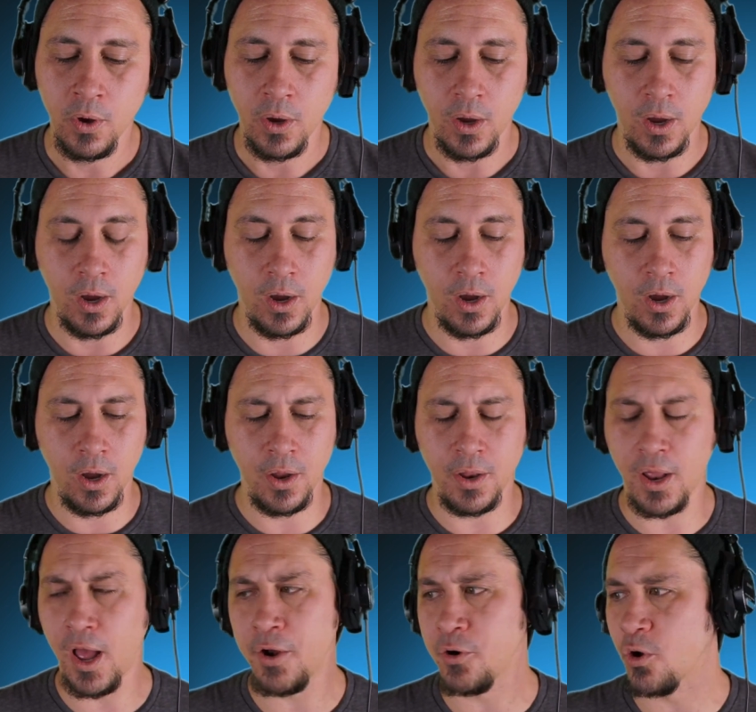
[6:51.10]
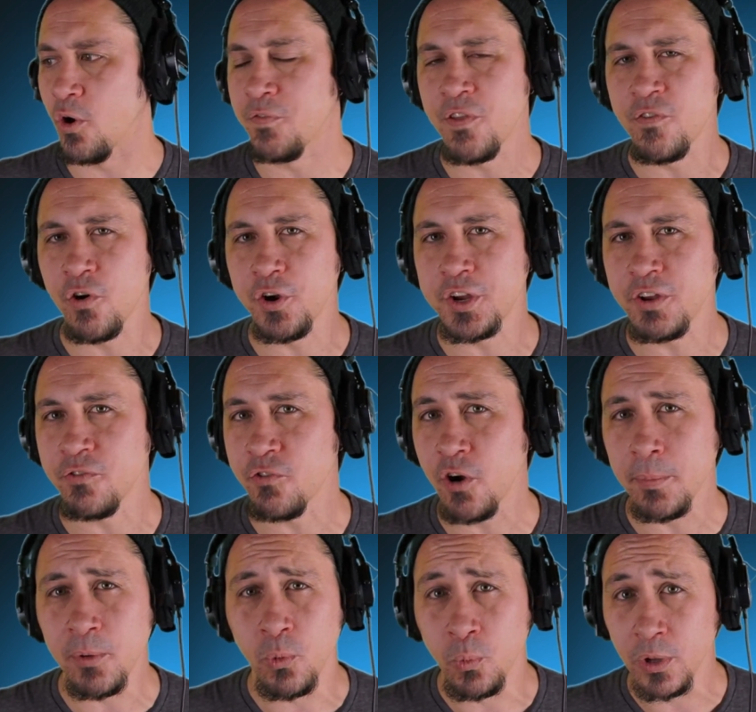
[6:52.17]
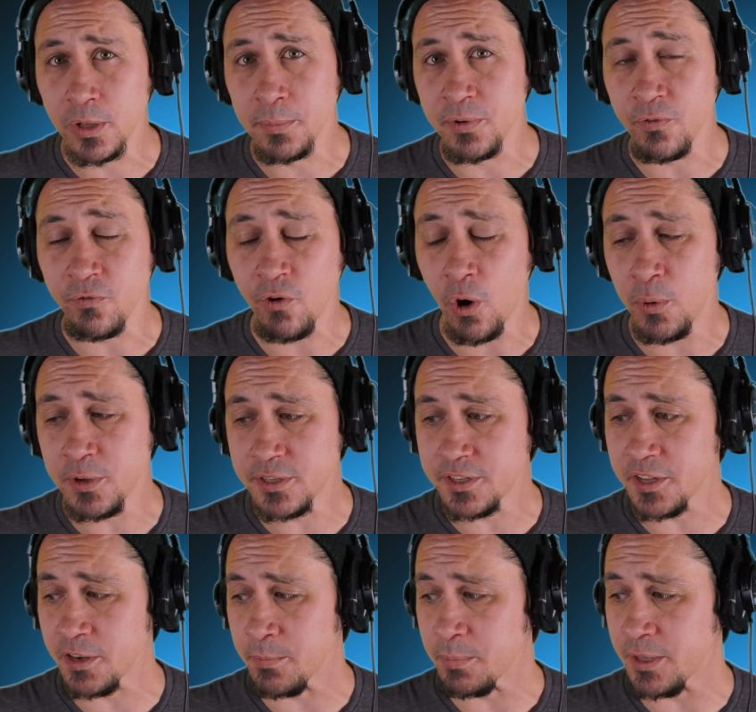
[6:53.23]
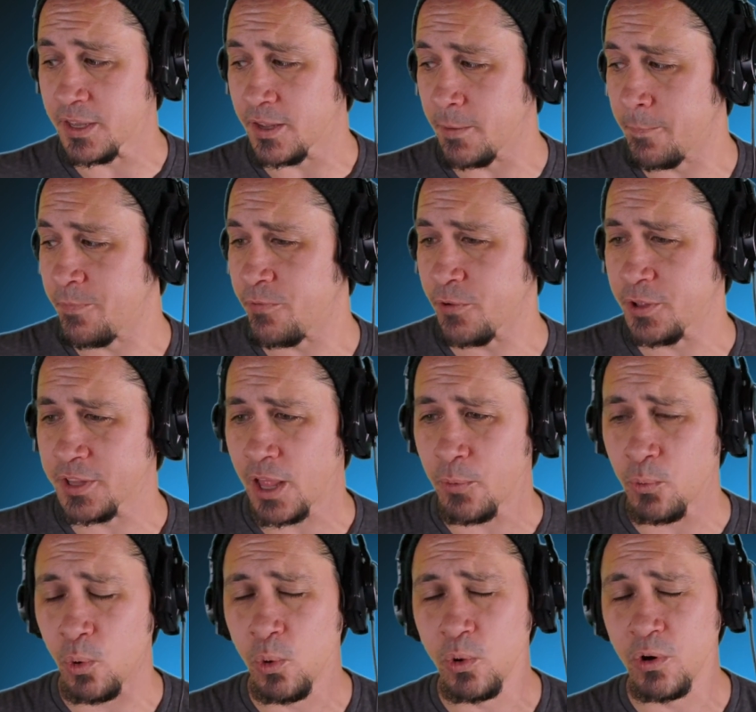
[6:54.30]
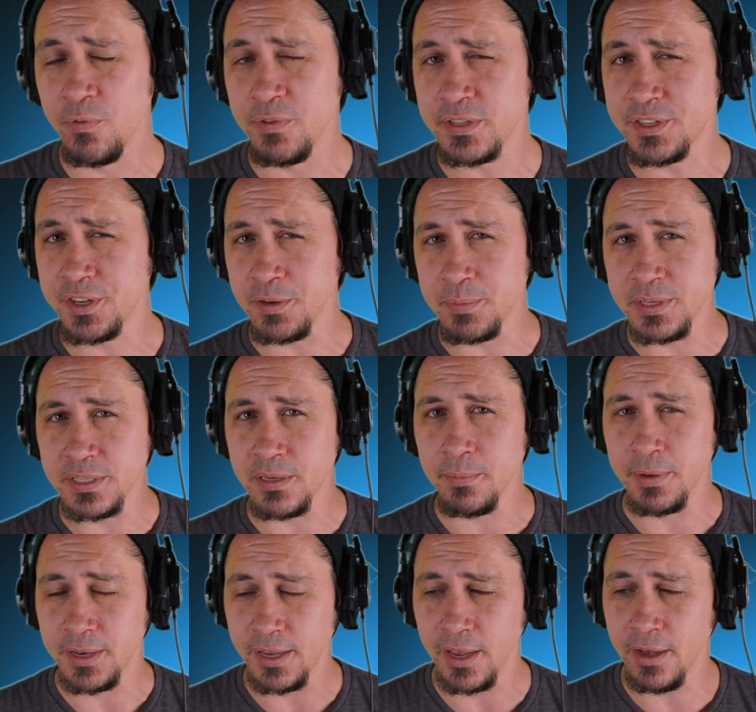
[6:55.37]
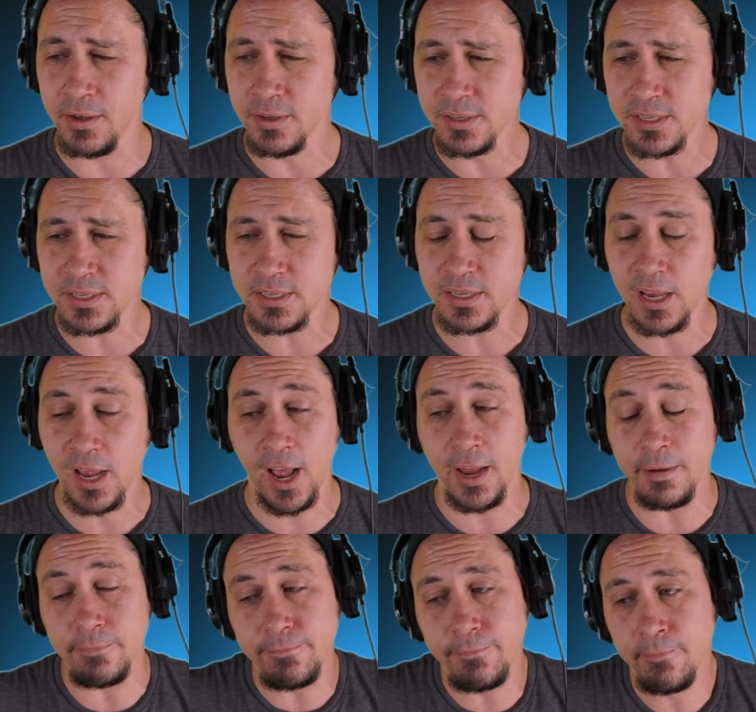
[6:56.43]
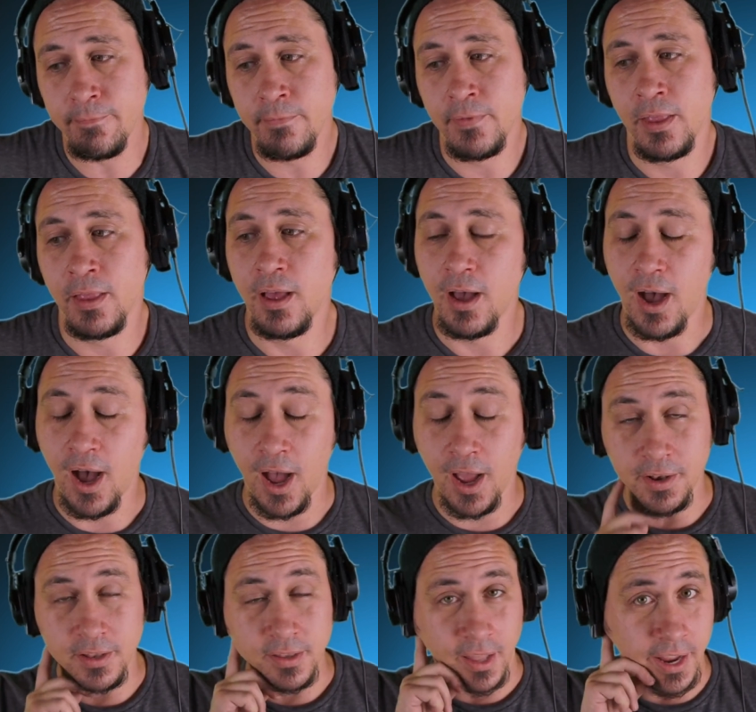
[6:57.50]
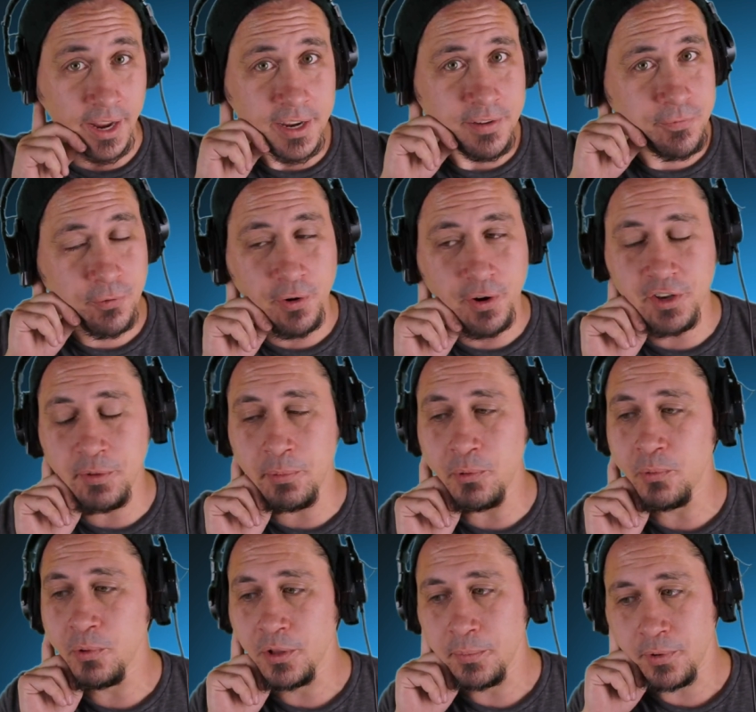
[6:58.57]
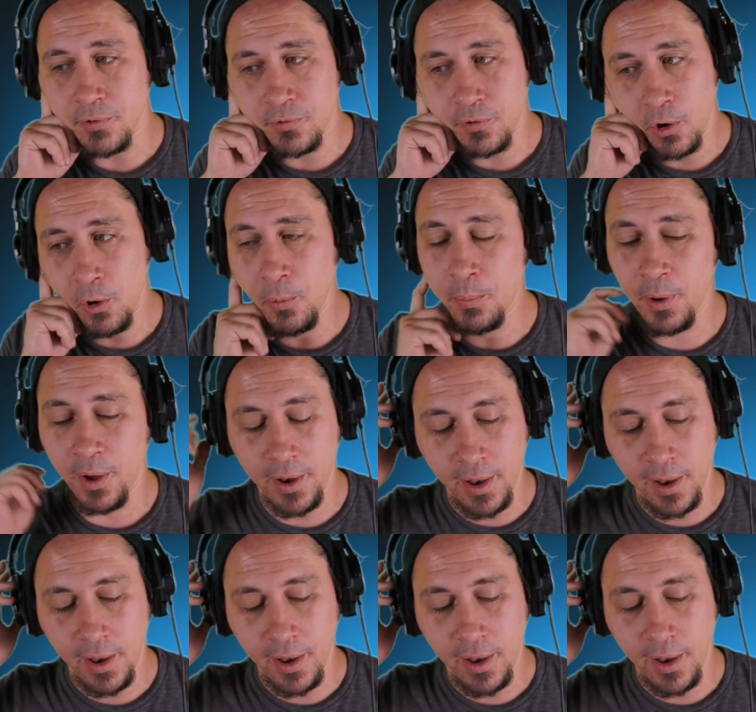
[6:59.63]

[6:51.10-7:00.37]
uh, I don't know if they've already confirmed that Willem Dafoe is going to be filling that role, or if it's going to be somebody else. I, I'd like for it to be Willem Dafoe, but